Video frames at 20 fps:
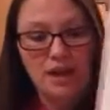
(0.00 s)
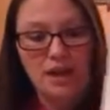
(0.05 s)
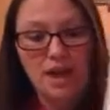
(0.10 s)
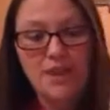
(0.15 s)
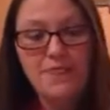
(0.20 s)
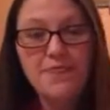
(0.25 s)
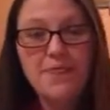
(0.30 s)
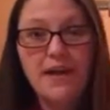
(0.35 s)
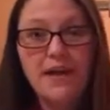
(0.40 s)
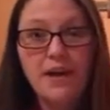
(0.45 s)

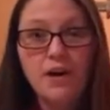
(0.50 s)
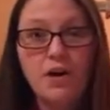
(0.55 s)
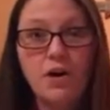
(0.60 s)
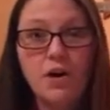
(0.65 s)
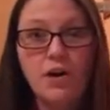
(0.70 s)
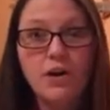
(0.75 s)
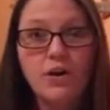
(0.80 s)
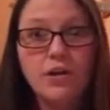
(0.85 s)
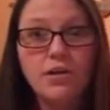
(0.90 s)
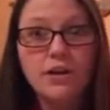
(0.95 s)
and they
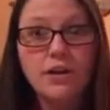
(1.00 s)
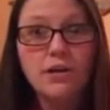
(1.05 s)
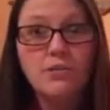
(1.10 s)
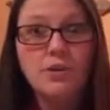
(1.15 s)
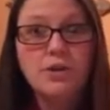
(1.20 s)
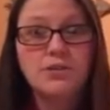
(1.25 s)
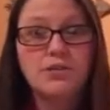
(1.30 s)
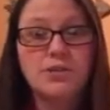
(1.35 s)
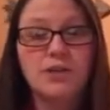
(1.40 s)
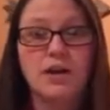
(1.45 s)
all get a
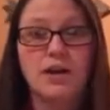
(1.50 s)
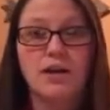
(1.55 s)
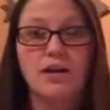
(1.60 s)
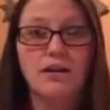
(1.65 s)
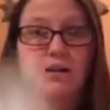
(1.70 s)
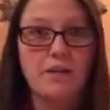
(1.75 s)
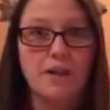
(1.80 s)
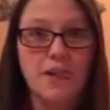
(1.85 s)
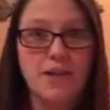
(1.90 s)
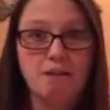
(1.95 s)
postcard.
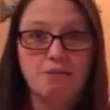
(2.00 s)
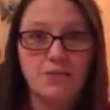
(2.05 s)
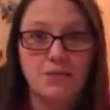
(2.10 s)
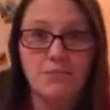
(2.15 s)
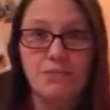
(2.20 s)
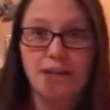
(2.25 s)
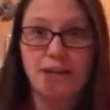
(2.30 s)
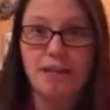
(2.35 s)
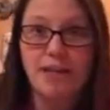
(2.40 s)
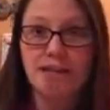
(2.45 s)
So
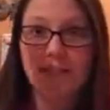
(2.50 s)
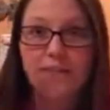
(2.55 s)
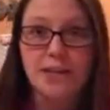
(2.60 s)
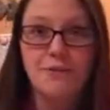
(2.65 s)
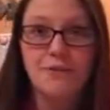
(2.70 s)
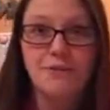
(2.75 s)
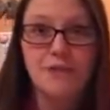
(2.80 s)
on Mondays, I